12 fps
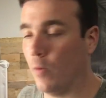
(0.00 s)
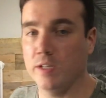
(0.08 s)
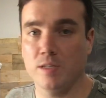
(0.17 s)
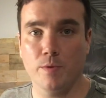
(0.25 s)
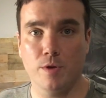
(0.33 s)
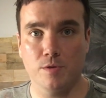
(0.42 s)

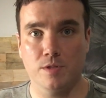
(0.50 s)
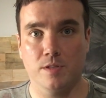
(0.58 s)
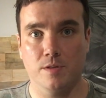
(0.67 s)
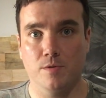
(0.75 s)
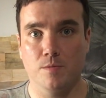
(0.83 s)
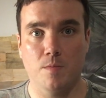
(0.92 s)
ways that we use
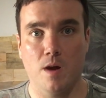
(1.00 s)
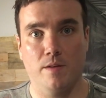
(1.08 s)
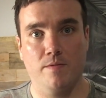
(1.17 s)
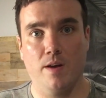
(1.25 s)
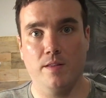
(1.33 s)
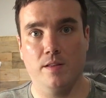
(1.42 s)
to
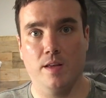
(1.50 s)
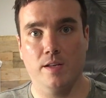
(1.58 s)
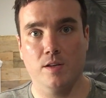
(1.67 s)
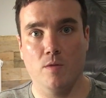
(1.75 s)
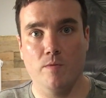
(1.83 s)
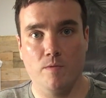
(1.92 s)
modify the
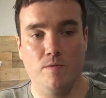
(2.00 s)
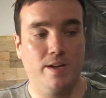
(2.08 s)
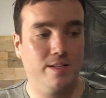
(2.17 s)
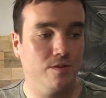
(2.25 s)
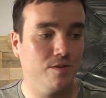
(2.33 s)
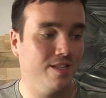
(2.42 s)
light, called
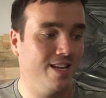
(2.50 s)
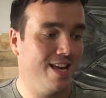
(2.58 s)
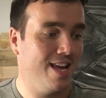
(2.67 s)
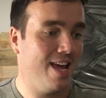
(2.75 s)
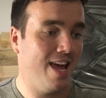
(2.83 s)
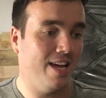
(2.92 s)
reflectors,
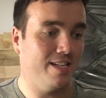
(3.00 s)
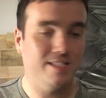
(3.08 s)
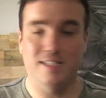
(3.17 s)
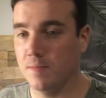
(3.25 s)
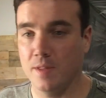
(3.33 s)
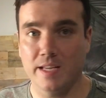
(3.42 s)
and
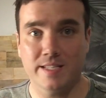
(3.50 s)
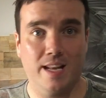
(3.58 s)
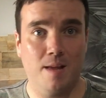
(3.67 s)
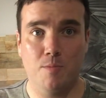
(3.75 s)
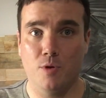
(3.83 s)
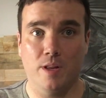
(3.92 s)
things that
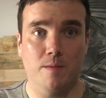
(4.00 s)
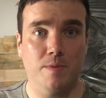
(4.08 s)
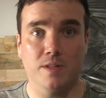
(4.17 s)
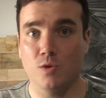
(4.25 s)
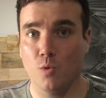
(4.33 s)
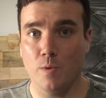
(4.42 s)
I put in
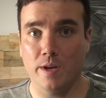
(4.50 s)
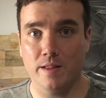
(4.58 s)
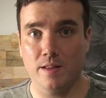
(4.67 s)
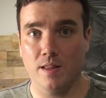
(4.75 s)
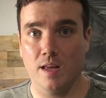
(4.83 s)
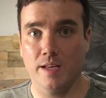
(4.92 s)
between
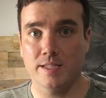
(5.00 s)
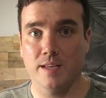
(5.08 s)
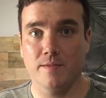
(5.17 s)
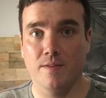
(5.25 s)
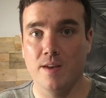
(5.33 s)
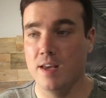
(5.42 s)
the lights
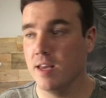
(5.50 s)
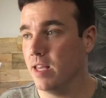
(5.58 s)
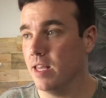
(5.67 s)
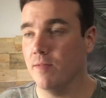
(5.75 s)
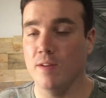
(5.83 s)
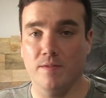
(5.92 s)

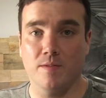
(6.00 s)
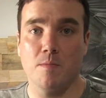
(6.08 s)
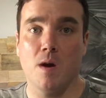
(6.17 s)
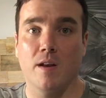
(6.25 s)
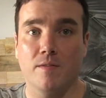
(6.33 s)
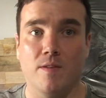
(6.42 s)
even if the
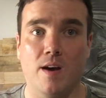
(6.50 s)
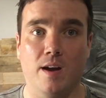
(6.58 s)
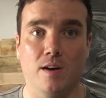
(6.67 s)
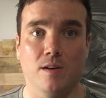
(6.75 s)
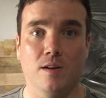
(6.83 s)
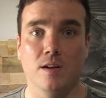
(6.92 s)

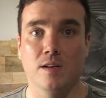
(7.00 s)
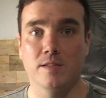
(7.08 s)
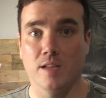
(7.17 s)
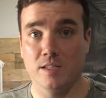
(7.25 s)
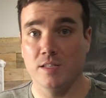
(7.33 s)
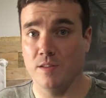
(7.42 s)
modifier
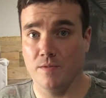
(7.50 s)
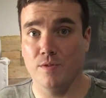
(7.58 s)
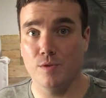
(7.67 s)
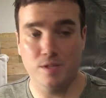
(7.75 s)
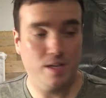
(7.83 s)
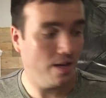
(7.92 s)
doesn't
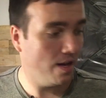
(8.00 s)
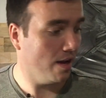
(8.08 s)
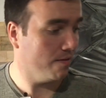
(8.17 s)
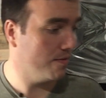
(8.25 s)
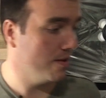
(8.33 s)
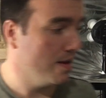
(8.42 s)
diffuse it
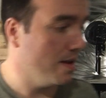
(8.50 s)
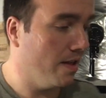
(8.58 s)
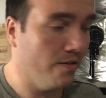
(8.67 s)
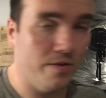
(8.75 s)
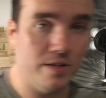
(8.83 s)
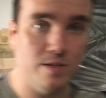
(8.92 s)
enough.
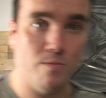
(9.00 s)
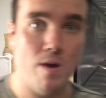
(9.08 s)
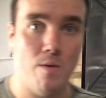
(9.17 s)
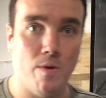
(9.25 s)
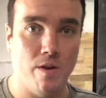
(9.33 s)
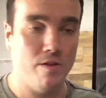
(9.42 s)
And the reason
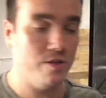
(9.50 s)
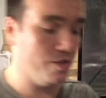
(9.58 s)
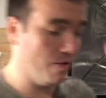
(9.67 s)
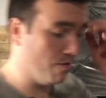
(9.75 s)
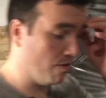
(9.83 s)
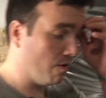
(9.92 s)
why I wanted to
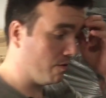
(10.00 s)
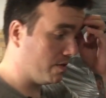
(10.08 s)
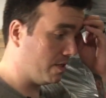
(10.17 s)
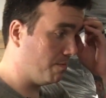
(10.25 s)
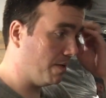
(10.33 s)
show you those is